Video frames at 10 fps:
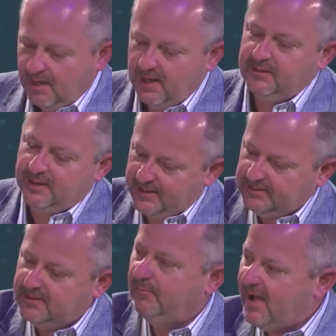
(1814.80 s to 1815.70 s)
and then I had
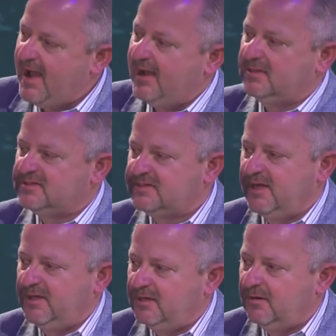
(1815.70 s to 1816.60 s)
to come back and
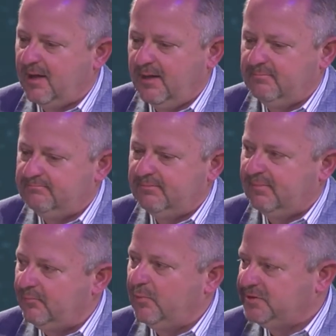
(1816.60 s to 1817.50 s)
say,
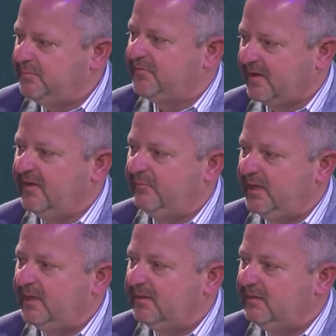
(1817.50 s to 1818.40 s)
would you forgive
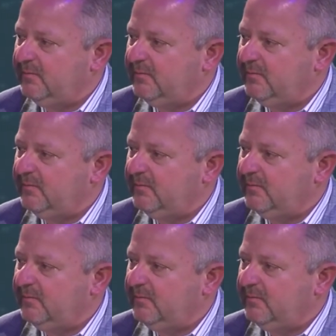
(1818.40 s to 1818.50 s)
me?